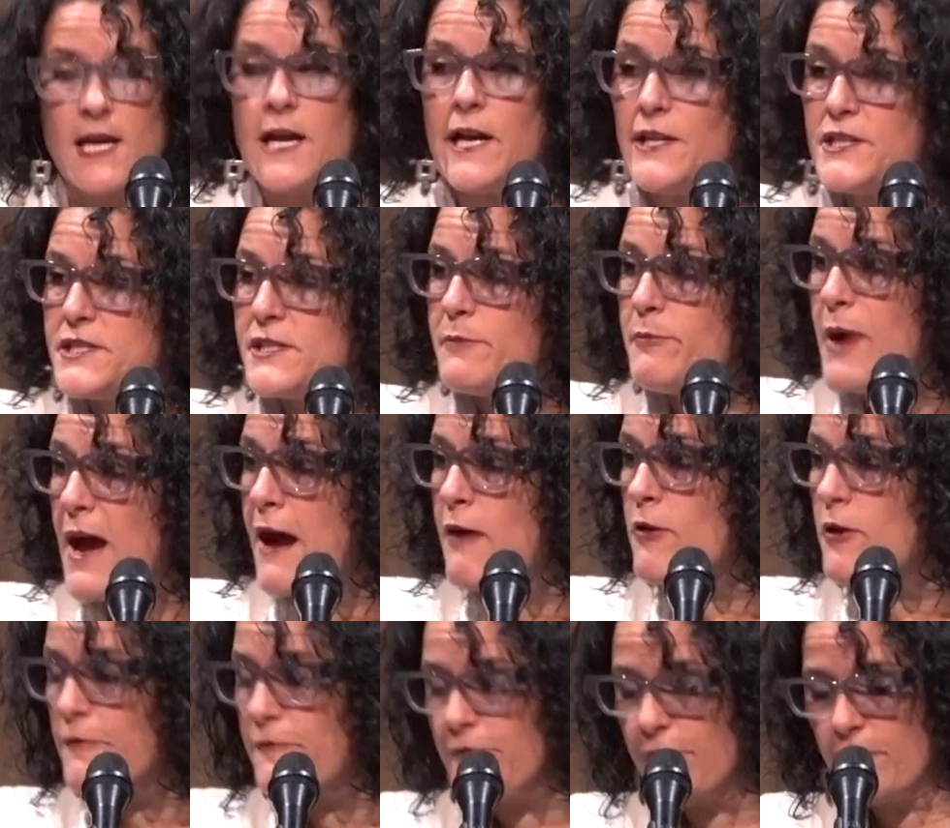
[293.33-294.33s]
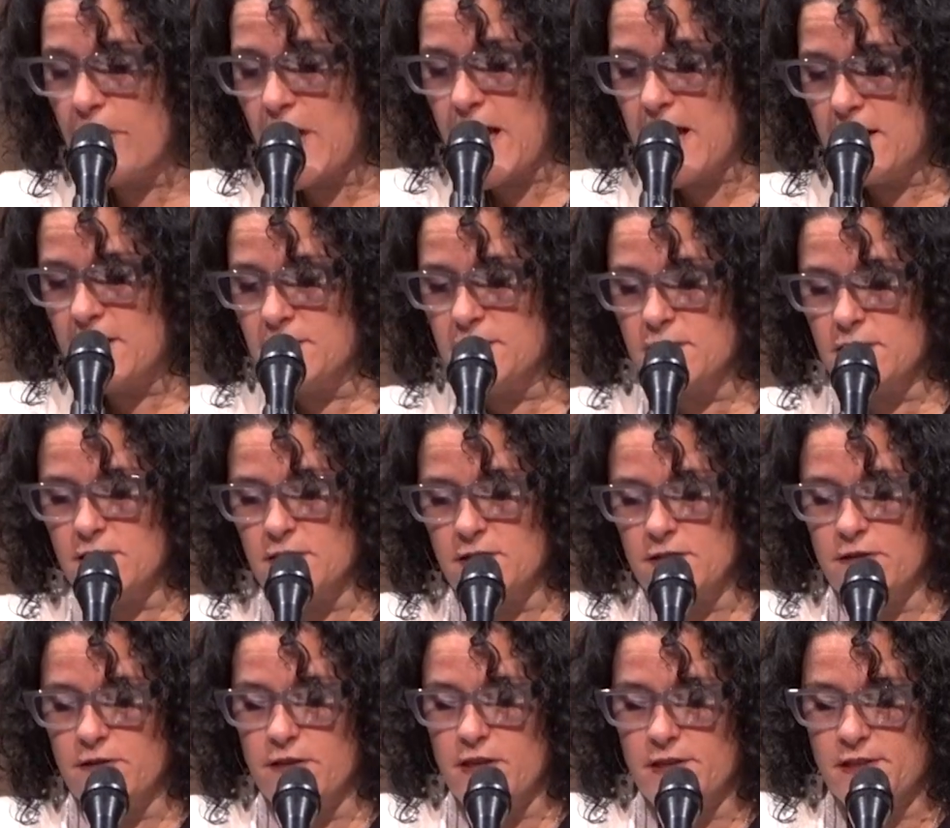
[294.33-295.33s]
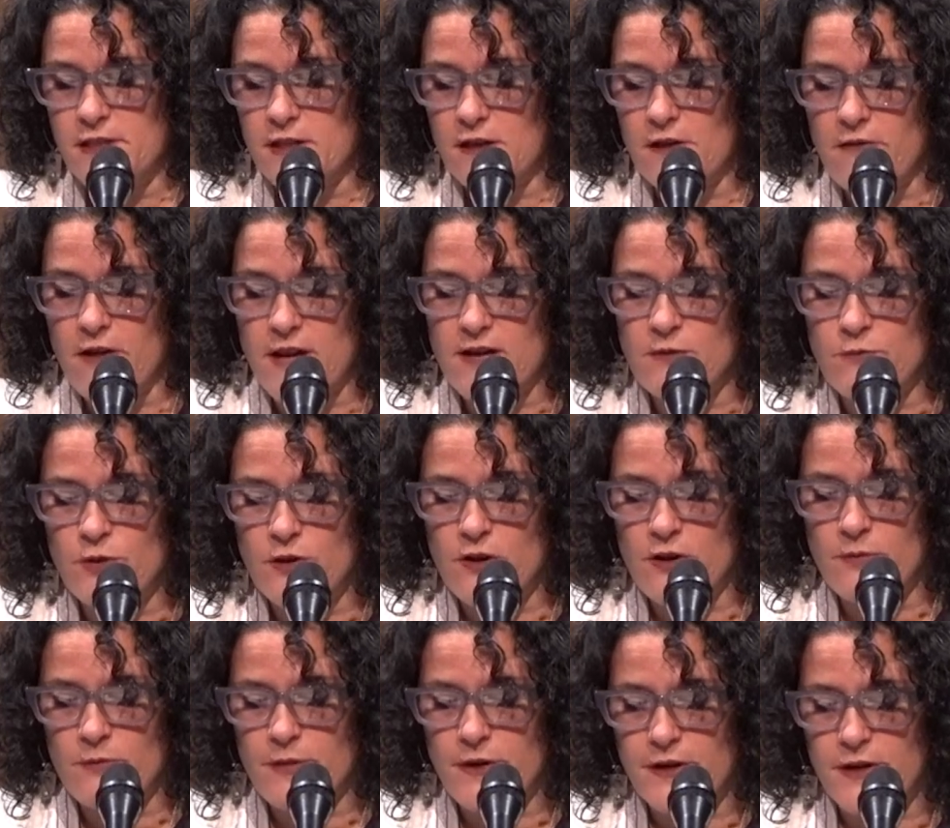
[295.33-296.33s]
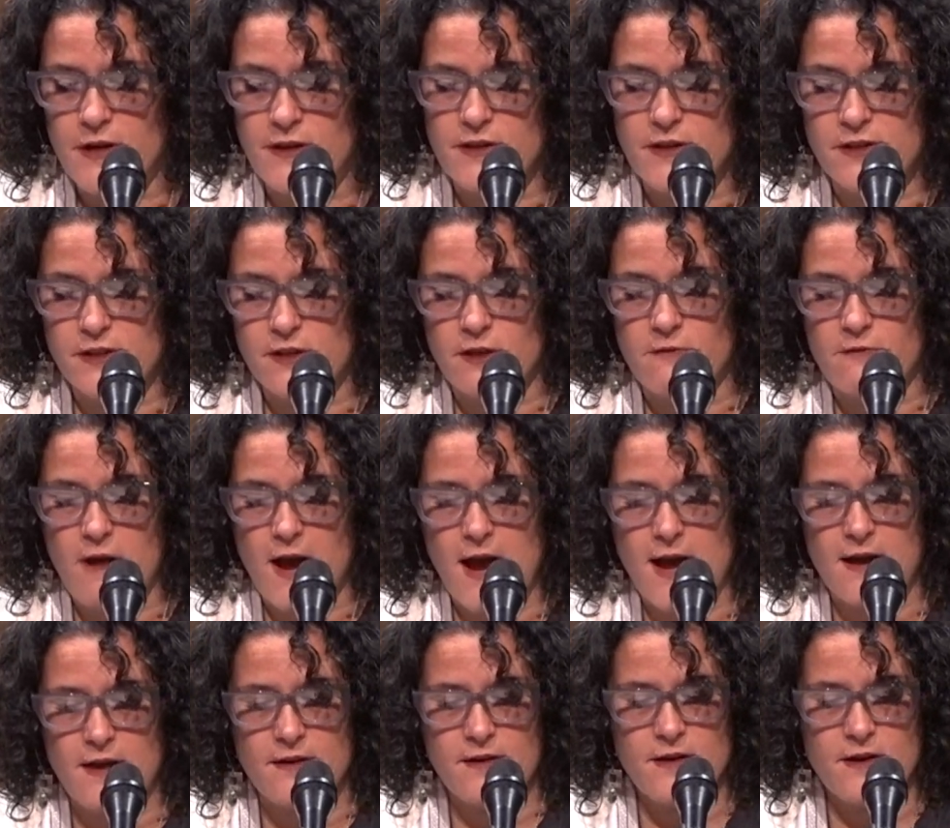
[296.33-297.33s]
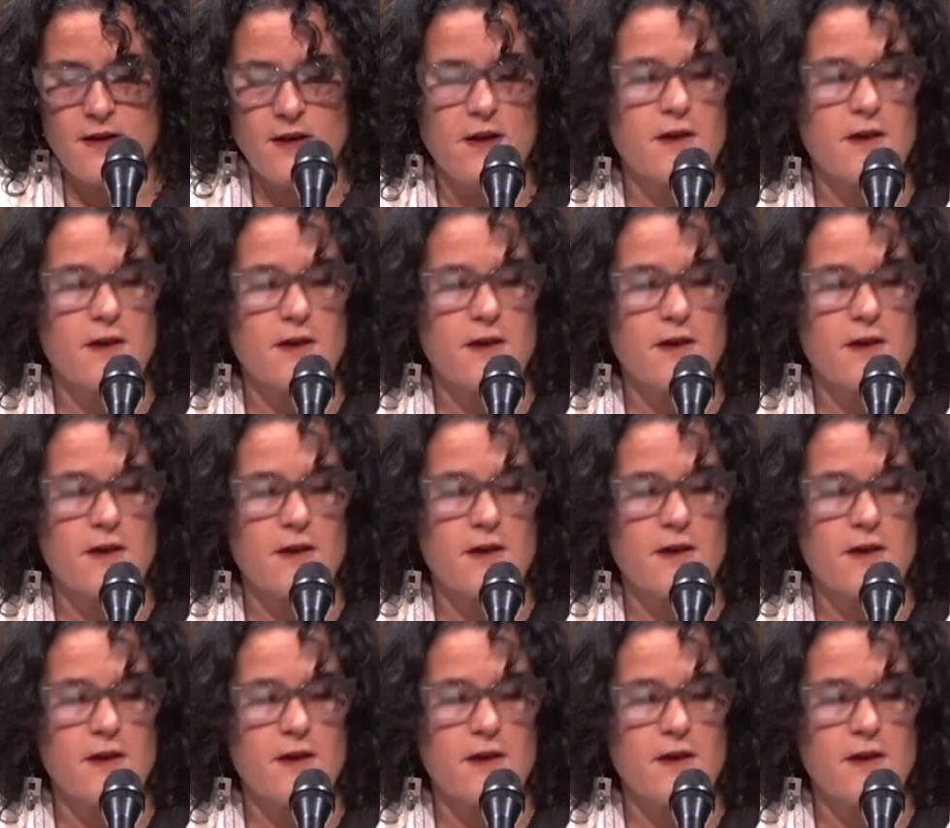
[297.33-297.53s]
It's a powerful end to this incredible book in the Torah,